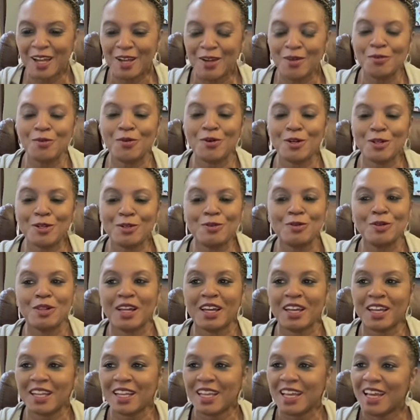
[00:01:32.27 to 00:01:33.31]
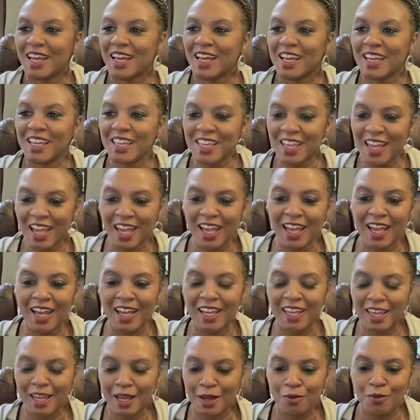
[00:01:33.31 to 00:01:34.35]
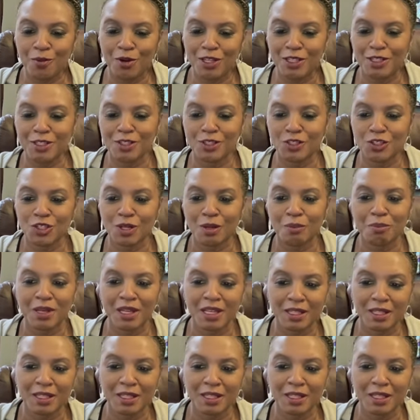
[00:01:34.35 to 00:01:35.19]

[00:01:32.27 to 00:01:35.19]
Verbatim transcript: Were you like, Yay, I can't wait to jump in.